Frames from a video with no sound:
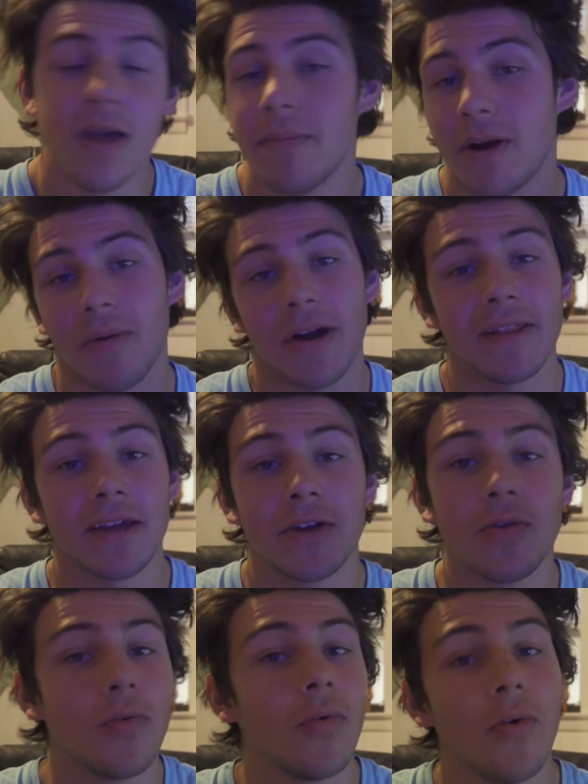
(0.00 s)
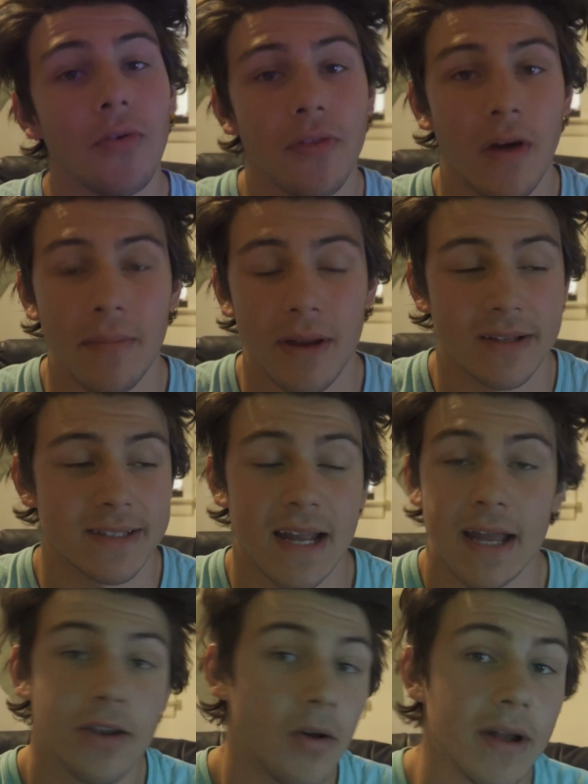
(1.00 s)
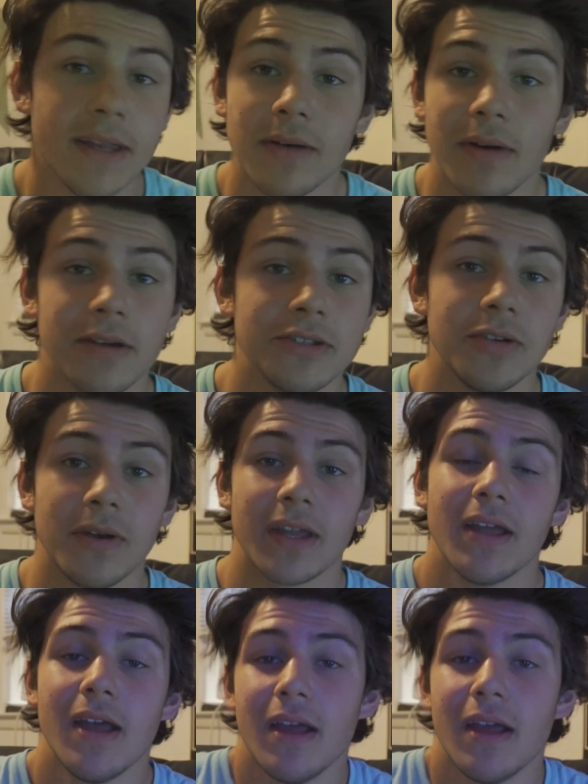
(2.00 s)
but I wanted cool thumbnails, and I had no idea what I was doing.